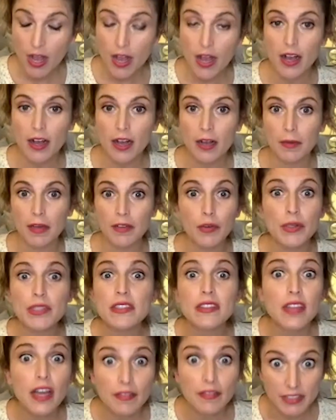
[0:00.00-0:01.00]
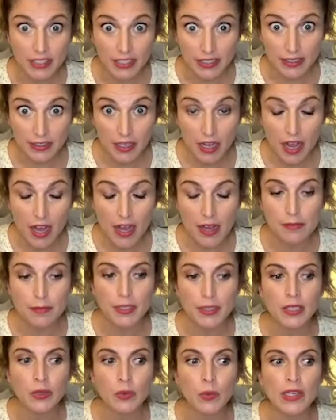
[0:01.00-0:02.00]
Um, I've always loved it, um,
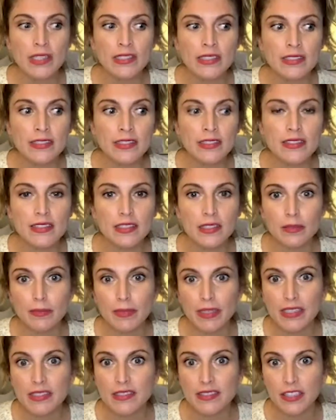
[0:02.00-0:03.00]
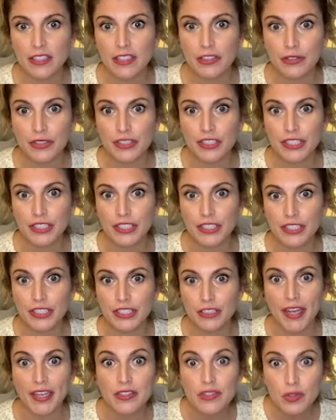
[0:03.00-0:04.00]
but it wasn't until my senior
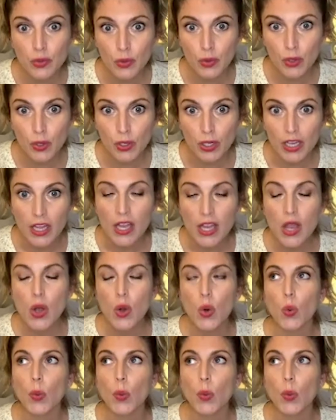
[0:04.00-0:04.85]
year of high school